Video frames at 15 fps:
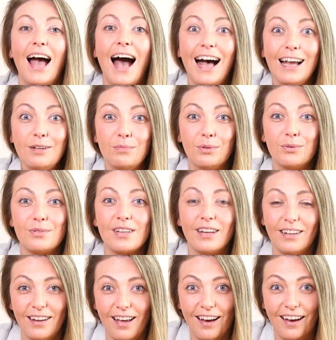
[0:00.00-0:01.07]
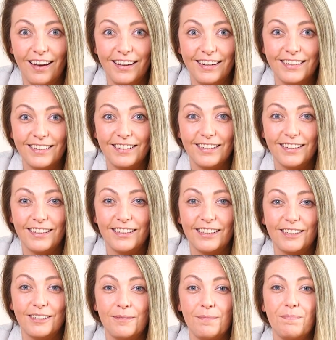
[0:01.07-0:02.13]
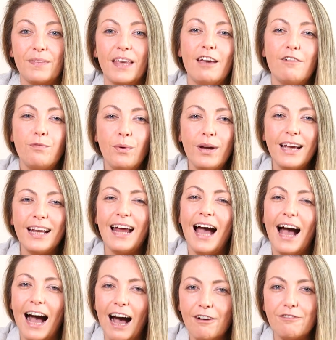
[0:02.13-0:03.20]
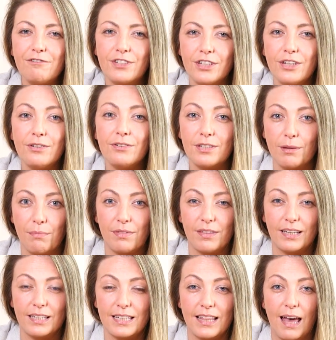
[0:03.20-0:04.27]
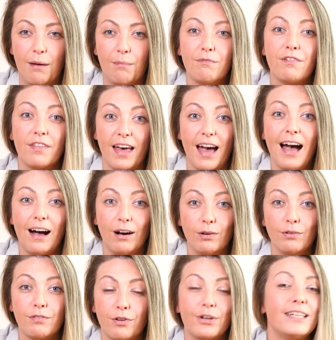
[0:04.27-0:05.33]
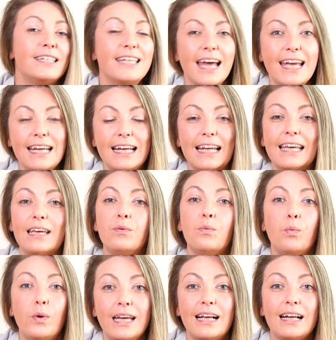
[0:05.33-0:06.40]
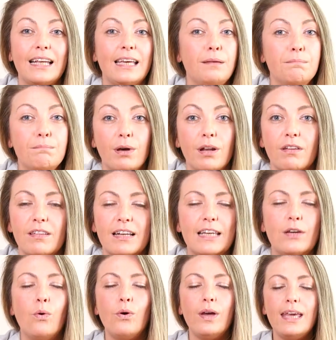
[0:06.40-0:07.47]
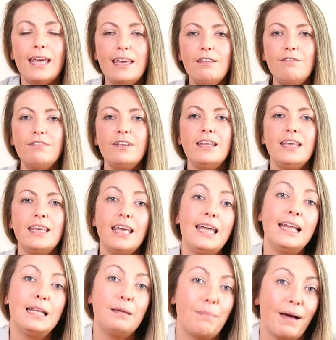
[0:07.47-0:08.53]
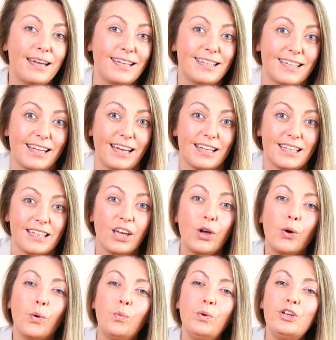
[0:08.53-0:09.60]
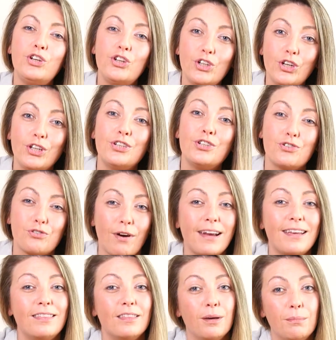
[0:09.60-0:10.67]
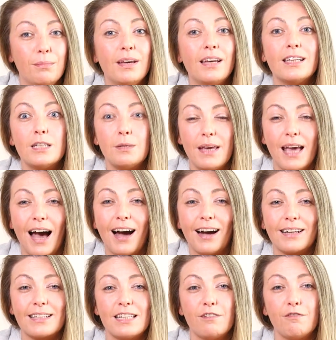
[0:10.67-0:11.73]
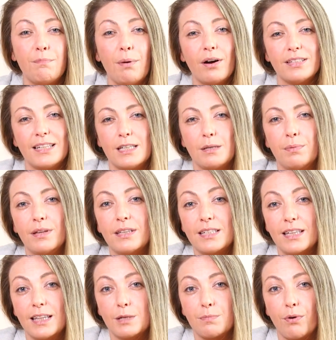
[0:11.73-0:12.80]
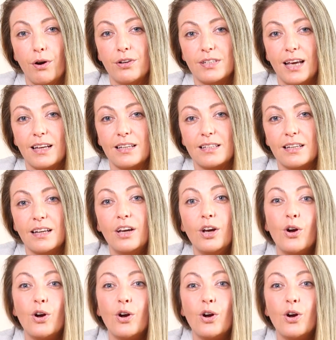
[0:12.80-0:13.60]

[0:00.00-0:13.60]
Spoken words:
Animals learn. If we're going to have to do something to them for their health on a daily, weekly, monthly, or even yearly basis, we should train them to be active participants in this process,